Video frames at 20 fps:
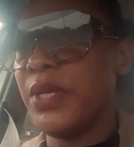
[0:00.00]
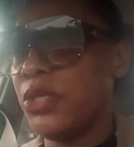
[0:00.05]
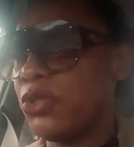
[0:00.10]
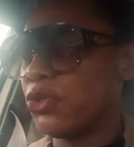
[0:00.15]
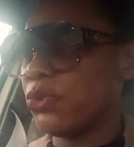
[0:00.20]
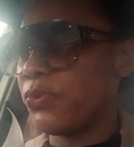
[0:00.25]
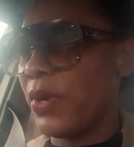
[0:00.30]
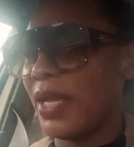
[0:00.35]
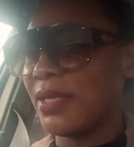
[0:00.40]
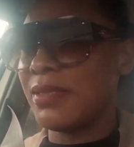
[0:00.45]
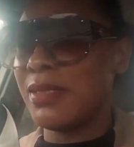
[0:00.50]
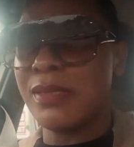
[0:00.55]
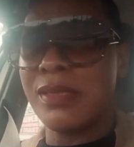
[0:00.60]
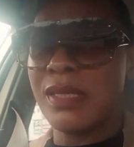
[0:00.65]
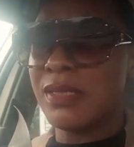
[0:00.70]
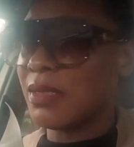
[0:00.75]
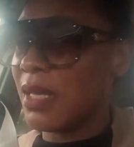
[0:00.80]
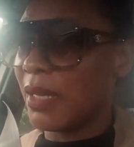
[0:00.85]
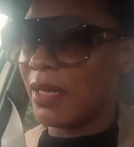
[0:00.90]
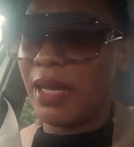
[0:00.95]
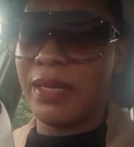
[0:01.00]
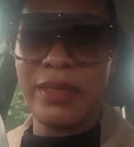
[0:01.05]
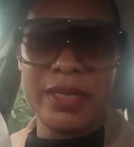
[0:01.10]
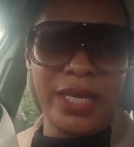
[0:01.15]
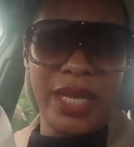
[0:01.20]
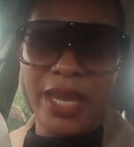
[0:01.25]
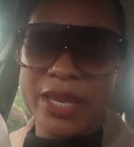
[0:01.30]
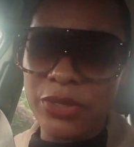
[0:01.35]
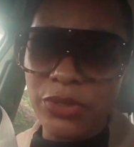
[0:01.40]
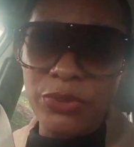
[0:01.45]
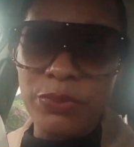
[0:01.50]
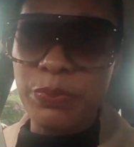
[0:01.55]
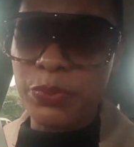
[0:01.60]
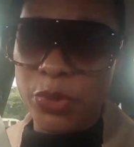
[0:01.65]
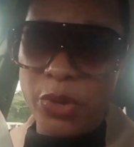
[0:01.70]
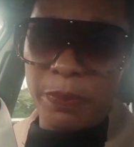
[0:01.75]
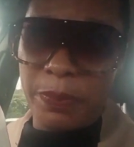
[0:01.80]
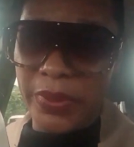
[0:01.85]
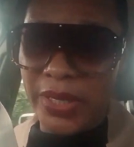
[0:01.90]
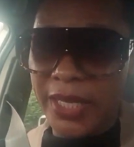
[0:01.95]
me into writing? Since I can hear you
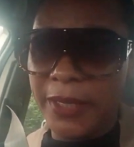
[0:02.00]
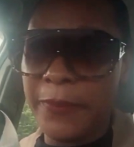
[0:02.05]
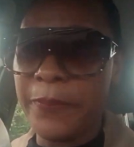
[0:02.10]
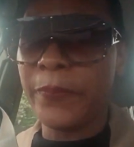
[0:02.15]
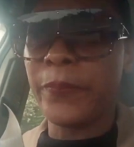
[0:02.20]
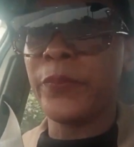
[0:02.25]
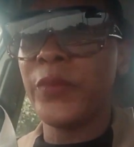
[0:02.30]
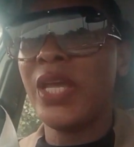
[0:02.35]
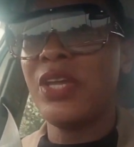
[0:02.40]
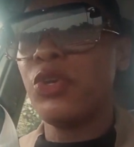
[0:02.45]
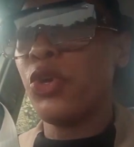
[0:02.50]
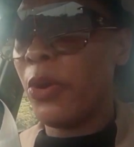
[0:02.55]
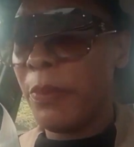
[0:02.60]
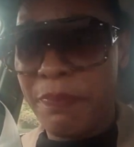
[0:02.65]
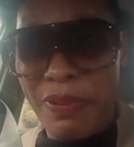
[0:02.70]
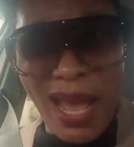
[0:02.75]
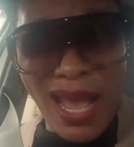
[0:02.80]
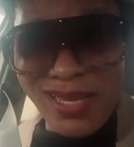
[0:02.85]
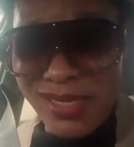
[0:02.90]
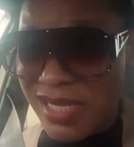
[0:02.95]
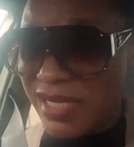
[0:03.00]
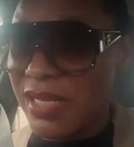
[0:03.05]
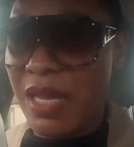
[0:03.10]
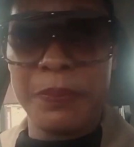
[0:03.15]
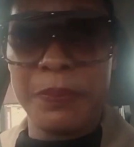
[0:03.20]
properly, your bars is